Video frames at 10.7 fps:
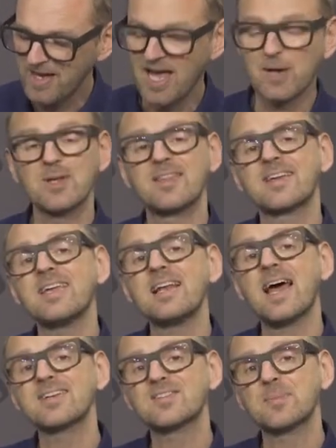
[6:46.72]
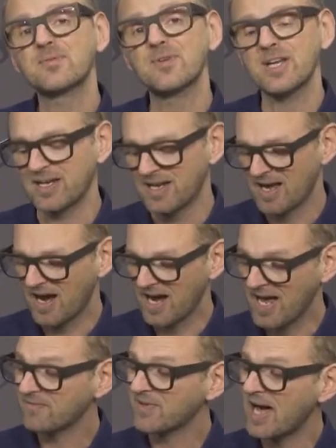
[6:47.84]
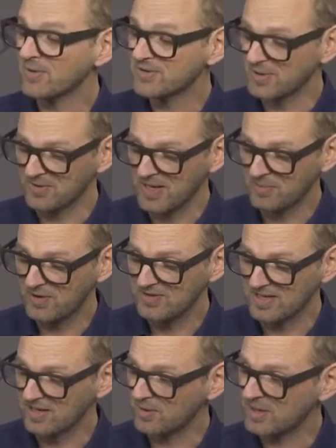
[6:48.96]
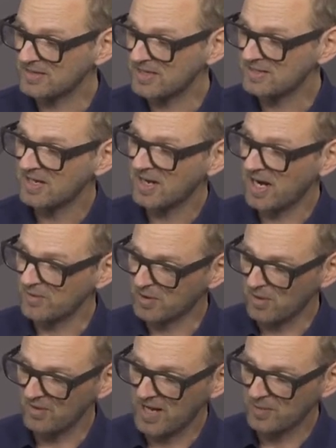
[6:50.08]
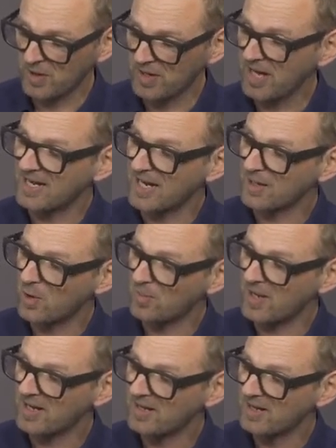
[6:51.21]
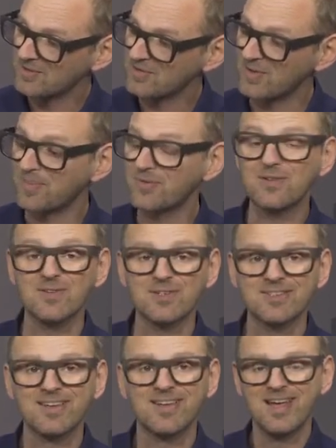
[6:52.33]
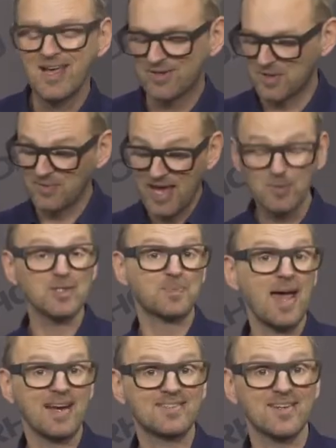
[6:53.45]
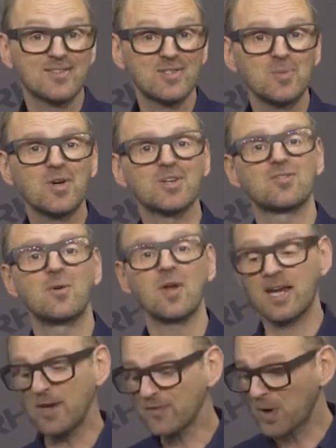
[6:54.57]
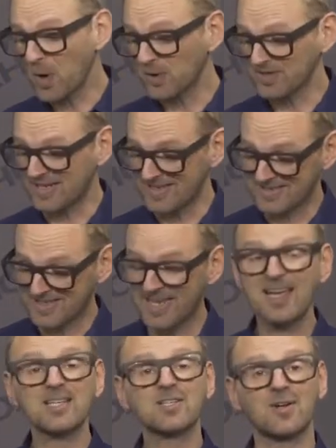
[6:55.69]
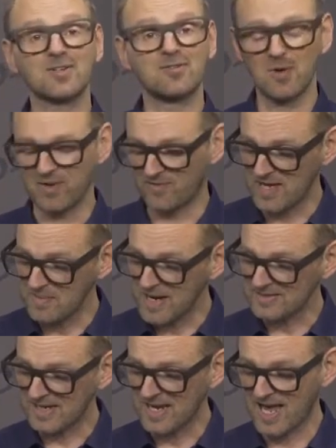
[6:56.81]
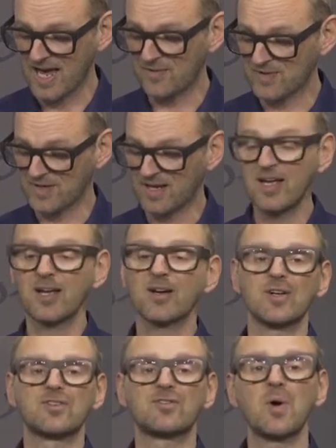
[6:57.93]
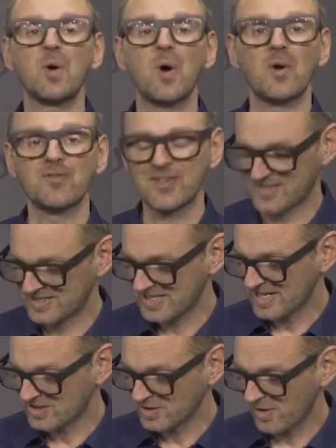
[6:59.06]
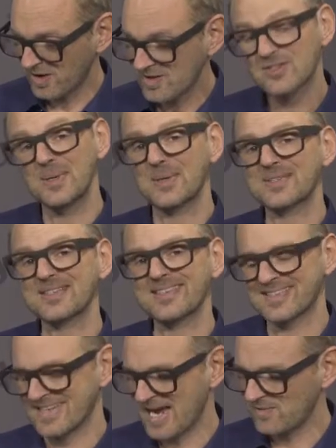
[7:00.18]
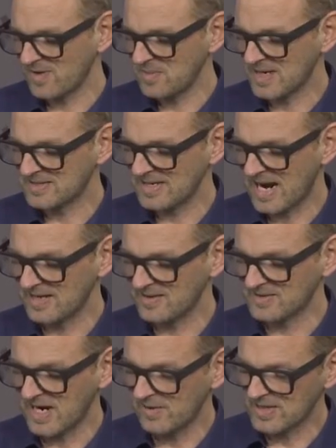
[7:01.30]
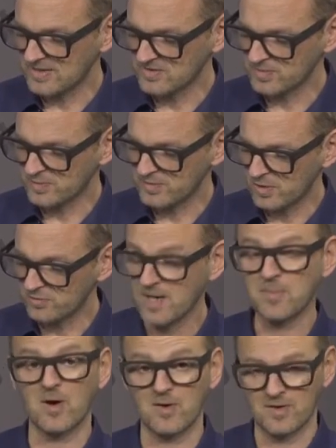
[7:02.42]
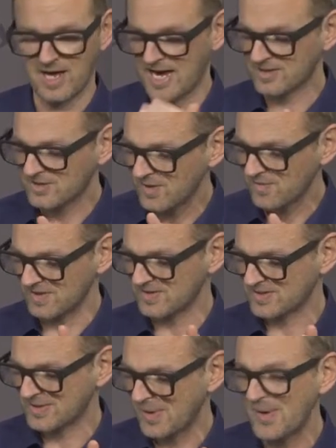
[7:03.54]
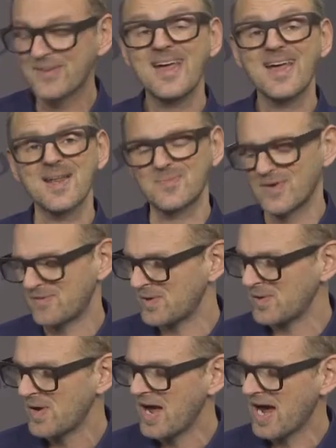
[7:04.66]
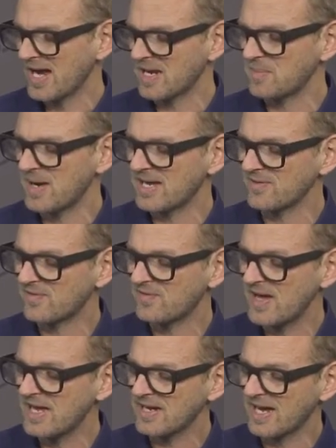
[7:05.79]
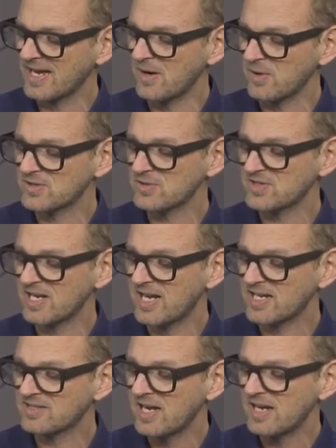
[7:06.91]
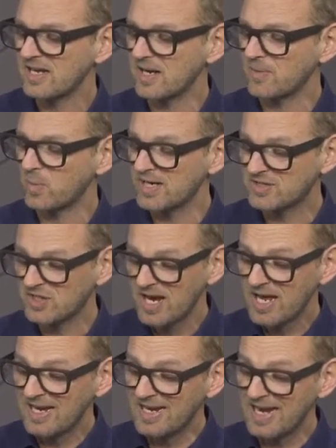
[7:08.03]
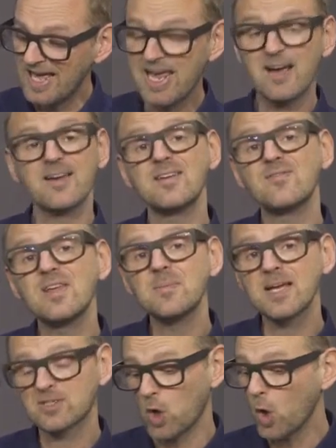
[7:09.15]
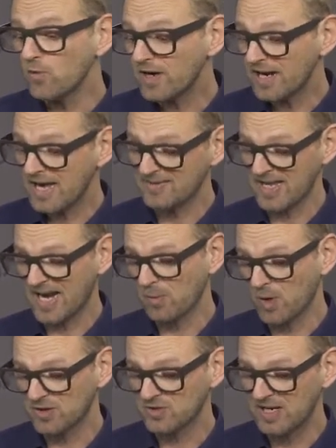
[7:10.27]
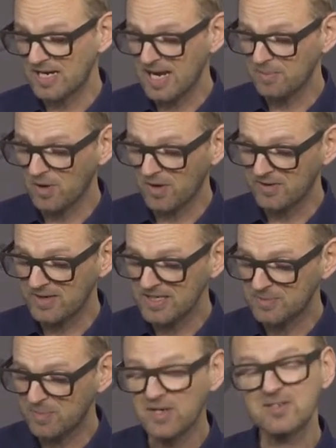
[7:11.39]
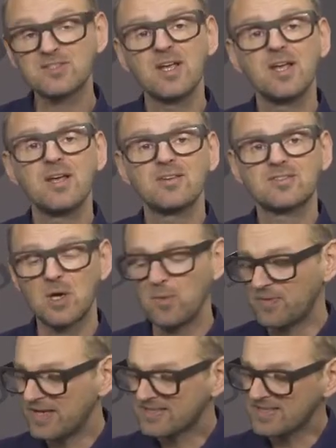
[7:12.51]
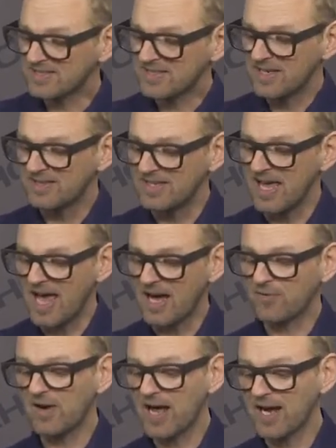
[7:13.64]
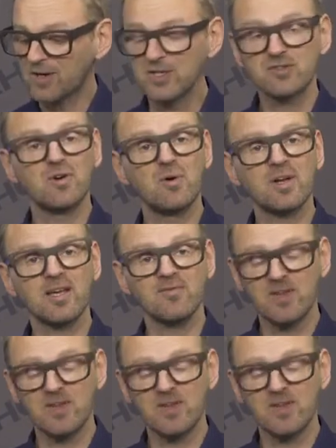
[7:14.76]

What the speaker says: and when the key lights up green, I have now stored that preset. Look at this, I recall that one, and I go back to the previous. So that was pan, tilt, zoom control, and of course in this case controlling vMix, I have the control of the 6 current sources inside vMix, either directly to program or active as it's called, and preview. I can make a fade. I can also select which layer in vMix overlay that I want to enable on these buttons. So this is the AirFly controlling a